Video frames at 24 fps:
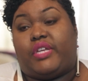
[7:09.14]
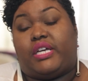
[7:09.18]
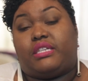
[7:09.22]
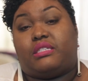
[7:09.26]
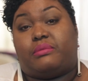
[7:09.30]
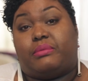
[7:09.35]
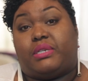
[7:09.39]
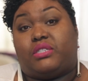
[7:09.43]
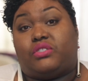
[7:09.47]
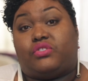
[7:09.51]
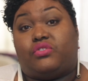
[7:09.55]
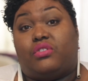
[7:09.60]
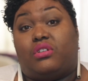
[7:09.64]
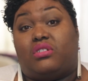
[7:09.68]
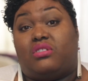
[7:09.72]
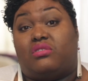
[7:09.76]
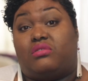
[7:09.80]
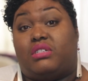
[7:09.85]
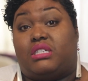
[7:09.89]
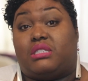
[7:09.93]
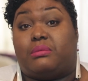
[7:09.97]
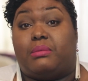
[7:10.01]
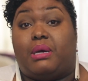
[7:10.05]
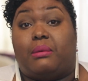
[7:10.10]
That's my struggle.
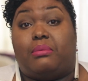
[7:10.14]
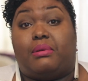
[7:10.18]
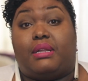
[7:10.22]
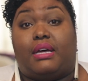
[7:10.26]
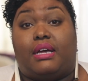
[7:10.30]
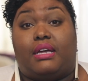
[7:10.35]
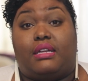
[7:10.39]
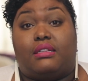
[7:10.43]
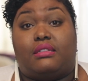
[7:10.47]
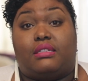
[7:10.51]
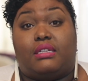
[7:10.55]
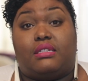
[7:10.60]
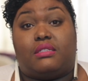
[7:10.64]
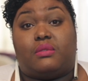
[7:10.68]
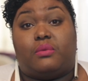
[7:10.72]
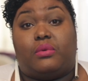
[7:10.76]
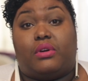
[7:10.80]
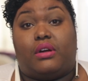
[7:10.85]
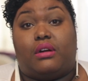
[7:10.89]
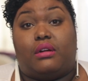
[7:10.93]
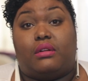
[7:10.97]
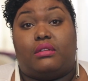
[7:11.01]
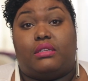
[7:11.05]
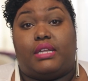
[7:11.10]
That's my plight.
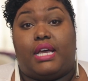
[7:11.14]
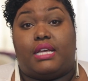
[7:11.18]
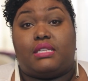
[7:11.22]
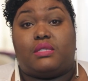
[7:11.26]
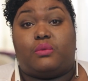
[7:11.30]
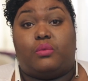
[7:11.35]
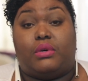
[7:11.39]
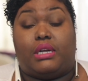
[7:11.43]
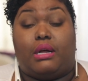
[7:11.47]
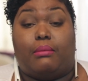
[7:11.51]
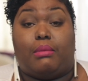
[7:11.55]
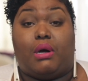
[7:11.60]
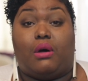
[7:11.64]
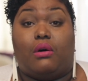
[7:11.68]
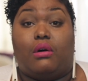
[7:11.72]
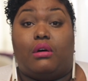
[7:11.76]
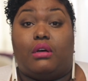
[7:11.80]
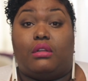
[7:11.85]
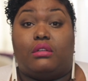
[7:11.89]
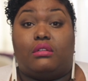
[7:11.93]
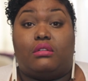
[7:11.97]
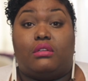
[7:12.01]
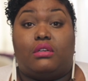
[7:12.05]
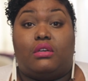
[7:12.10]
That's what I'm
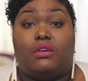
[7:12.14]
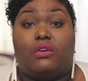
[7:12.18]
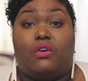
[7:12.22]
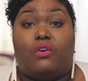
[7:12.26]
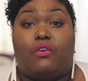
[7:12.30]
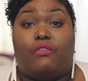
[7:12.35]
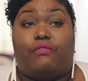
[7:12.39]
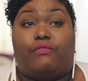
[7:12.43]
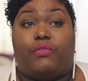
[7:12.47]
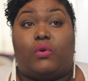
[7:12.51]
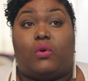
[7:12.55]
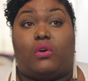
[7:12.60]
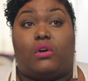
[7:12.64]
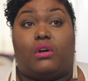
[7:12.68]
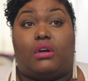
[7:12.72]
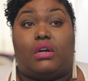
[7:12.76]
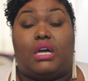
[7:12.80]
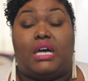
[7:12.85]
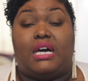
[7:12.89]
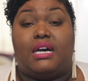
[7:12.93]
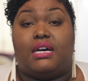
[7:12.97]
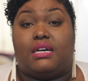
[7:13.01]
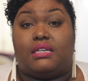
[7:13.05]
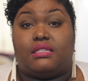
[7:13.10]
on
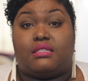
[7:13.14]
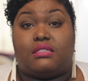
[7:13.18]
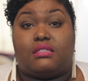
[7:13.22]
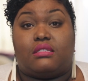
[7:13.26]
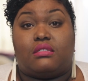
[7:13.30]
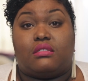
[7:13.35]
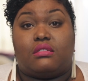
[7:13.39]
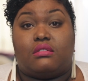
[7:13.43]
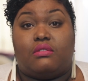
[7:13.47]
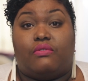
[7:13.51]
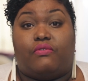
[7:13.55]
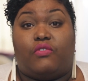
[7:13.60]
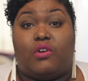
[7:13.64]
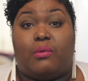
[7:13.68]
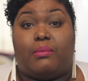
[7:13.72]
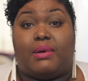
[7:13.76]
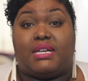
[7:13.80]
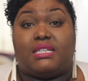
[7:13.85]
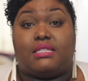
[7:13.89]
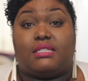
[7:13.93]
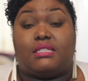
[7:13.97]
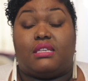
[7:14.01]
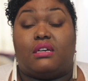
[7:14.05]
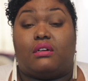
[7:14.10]
for us, for
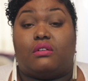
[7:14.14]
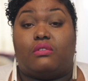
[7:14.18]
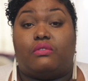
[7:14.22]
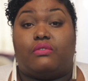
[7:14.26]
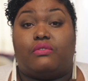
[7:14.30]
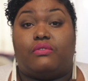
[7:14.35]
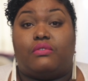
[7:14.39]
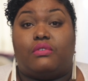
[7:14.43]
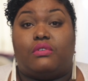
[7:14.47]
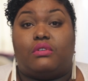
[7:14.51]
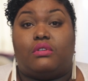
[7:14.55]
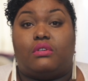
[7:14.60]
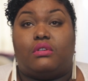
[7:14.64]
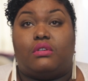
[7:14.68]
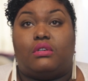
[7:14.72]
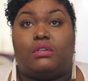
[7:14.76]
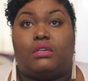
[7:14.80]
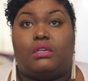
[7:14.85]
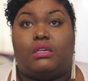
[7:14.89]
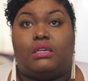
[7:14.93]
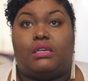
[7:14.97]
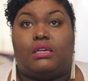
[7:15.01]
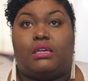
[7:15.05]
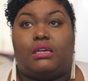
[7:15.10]
myself.
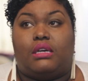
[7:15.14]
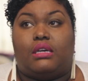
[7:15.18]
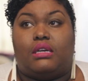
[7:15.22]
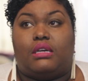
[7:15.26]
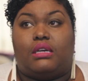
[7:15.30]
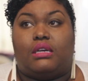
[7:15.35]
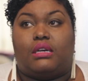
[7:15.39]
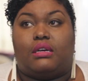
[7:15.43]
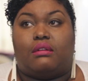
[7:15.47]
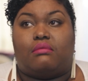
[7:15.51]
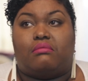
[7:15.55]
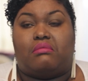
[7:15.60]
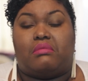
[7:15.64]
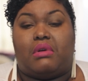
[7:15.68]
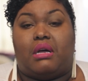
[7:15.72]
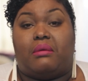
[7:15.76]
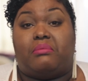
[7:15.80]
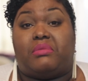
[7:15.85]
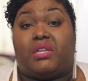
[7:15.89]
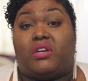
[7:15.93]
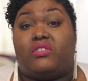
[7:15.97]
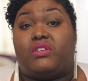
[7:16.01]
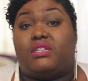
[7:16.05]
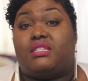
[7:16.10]

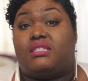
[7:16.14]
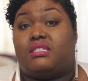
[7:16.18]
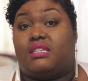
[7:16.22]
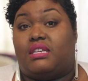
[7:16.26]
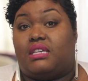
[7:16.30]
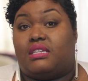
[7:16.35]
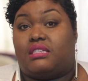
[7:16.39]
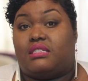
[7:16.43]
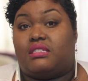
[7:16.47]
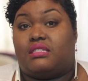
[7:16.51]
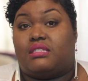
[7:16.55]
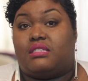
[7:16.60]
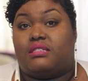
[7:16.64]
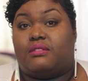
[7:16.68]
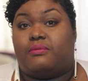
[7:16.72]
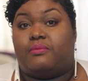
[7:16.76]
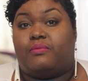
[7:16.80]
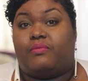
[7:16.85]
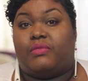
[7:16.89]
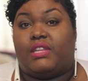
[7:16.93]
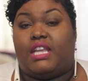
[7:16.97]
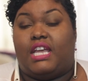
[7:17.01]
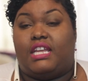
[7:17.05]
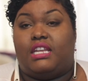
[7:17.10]
I'm 36,
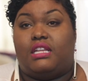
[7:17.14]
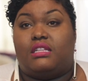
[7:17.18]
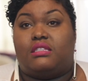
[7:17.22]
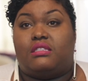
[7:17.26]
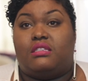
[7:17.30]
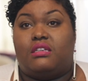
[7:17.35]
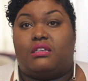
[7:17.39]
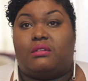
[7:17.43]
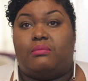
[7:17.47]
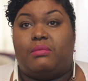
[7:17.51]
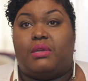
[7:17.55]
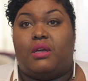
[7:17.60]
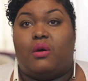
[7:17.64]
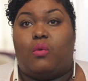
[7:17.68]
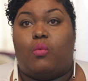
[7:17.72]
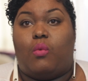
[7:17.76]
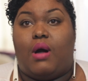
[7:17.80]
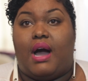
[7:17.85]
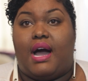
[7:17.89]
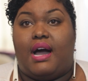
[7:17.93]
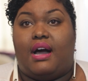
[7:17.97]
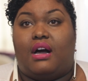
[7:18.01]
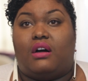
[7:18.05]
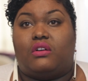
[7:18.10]
and it took me a
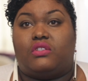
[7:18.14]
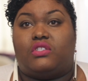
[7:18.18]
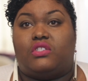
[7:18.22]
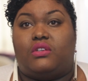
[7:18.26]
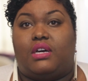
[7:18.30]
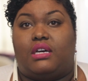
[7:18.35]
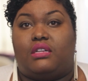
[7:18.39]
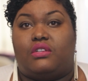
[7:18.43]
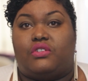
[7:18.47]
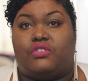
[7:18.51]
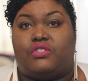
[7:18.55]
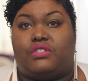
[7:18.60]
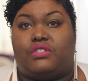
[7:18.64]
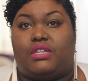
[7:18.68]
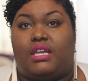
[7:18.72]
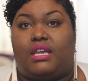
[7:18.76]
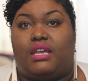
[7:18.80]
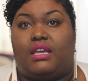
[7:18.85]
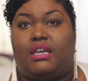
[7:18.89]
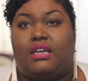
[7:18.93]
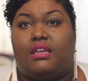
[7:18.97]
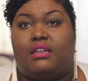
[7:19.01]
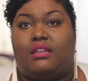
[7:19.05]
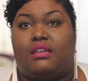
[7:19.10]
while to
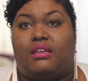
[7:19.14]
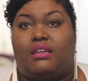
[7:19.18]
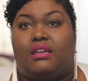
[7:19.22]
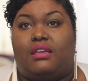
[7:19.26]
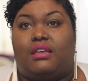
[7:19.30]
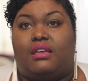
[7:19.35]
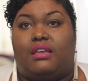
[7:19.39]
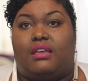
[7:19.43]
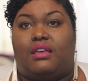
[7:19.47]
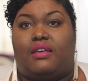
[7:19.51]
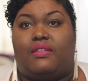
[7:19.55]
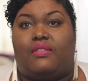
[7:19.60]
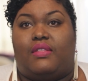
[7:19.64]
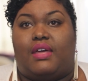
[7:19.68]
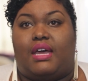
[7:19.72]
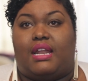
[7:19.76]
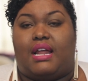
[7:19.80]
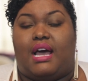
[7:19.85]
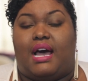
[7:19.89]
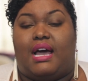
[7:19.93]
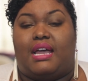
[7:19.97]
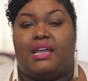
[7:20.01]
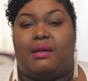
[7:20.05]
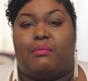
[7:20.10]
understand that
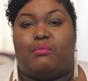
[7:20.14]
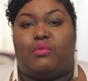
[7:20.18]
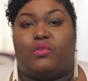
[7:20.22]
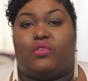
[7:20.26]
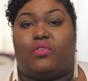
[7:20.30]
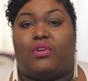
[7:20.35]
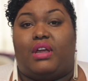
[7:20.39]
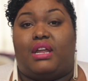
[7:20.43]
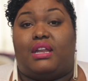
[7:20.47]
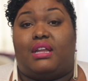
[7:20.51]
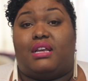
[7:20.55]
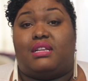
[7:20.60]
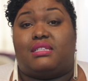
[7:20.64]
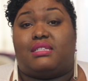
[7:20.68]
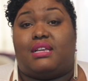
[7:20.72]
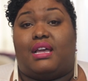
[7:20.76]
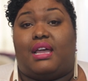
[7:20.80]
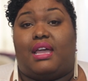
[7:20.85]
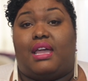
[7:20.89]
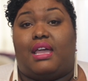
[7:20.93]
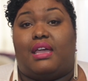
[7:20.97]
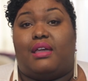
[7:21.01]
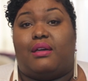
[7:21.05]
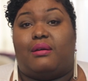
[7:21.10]
I am great as
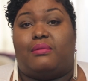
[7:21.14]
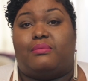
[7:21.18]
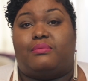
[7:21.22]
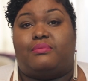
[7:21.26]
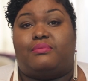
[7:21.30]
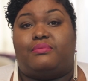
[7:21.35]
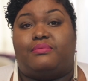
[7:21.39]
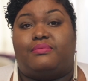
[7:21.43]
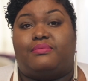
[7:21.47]
I am.